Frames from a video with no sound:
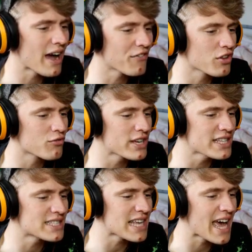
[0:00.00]
have to
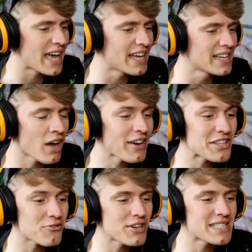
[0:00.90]
reset. I've
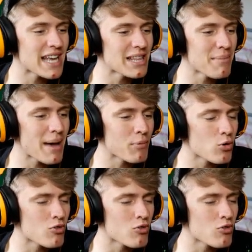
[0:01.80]
had to reset the map